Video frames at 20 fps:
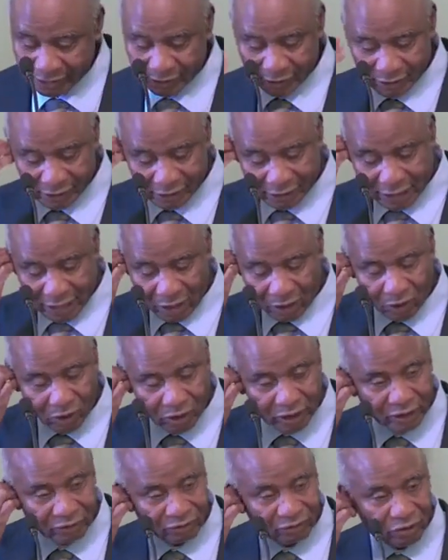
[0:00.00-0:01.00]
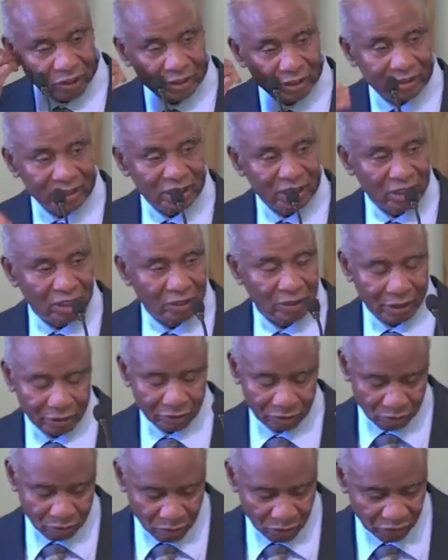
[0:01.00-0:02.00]
these are all different you know,
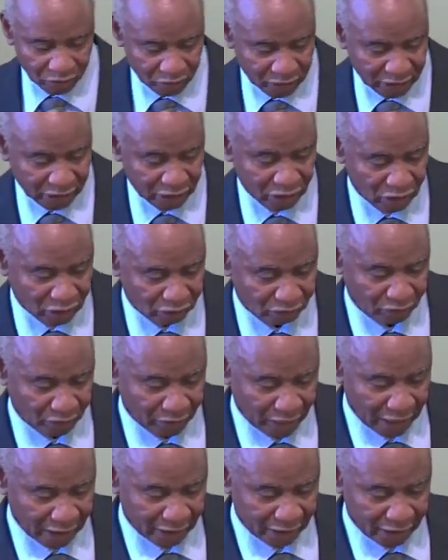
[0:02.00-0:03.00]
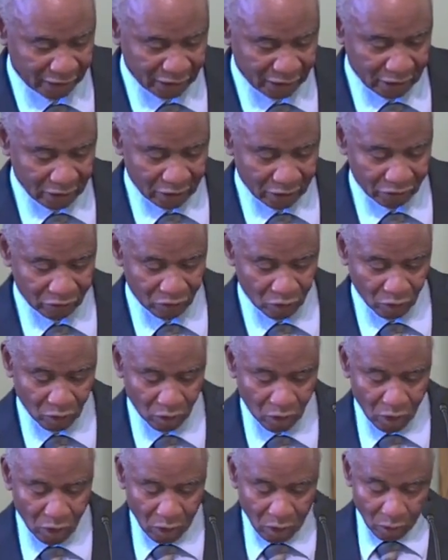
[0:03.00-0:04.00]
words you can use for that. Yeah.
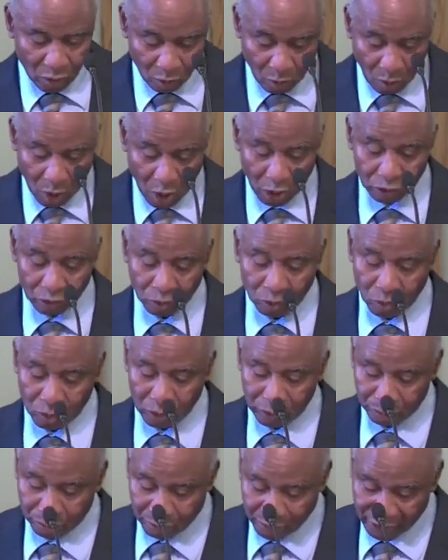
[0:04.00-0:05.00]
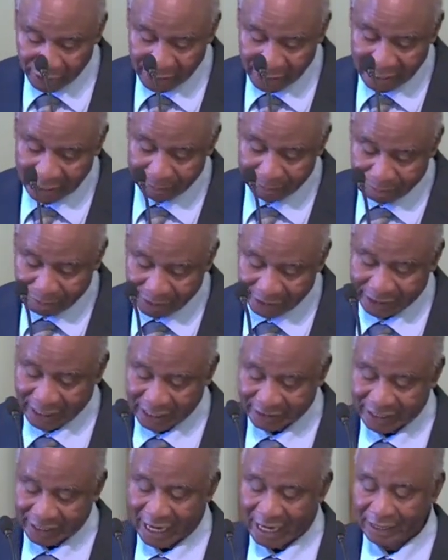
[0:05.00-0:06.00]
So what would be a better
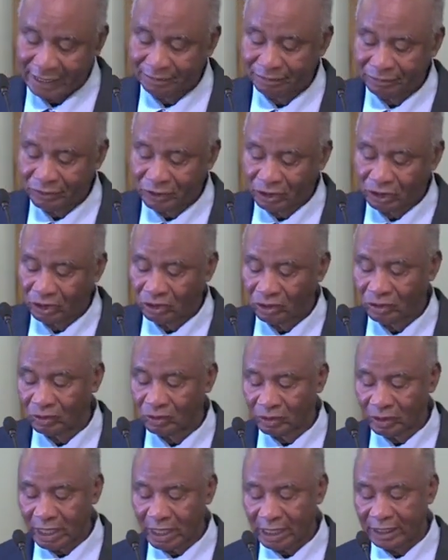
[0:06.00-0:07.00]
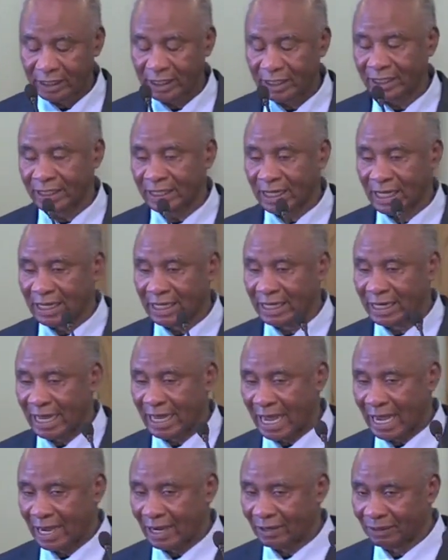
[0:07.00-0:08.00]
time to do that than
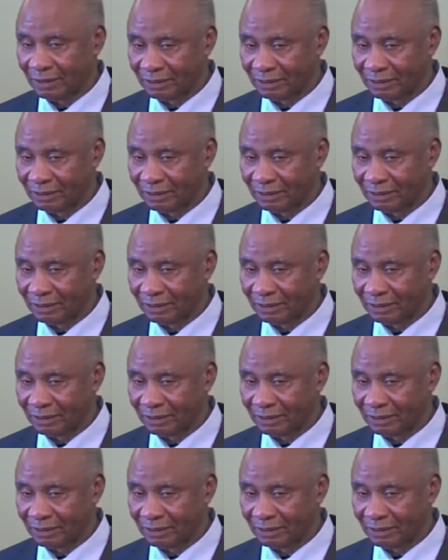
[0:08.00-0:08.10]
now?